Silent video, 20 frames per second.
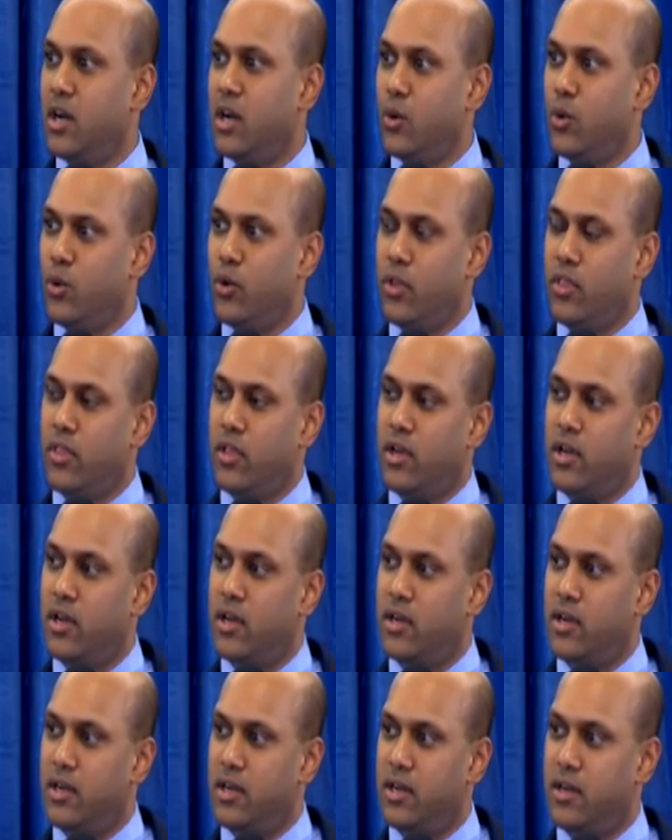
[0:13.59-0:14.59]
who is
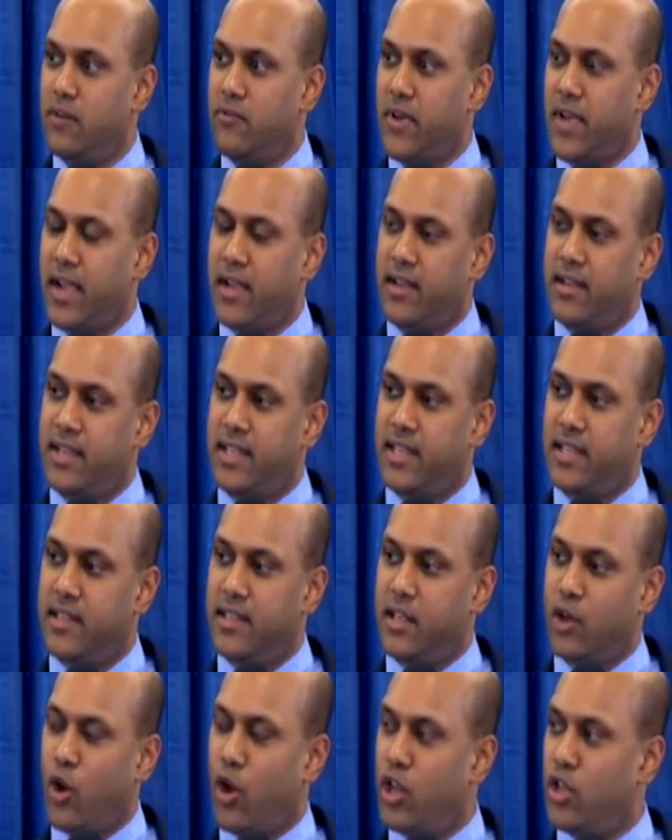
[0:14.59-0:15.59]
a faculty in
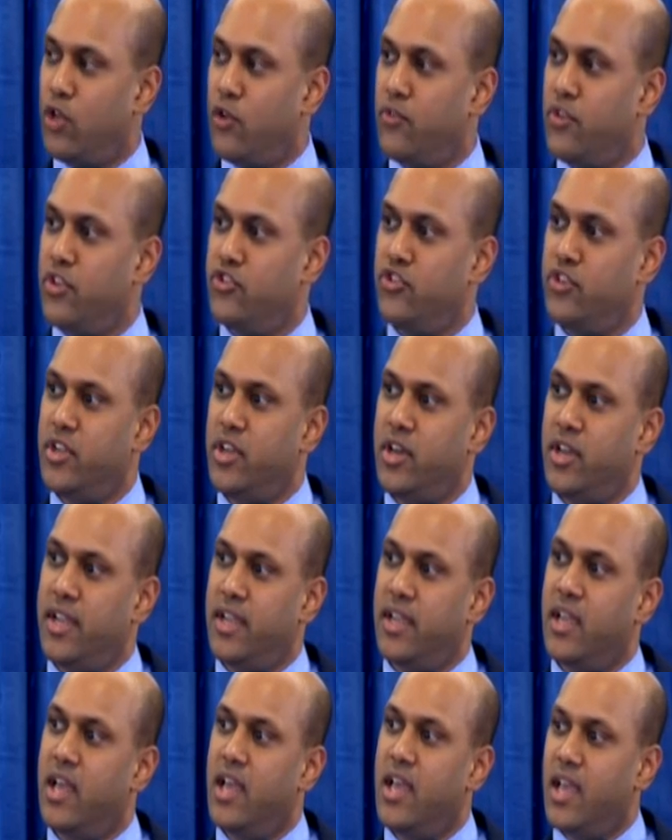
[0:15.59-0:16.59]
the College of Engineering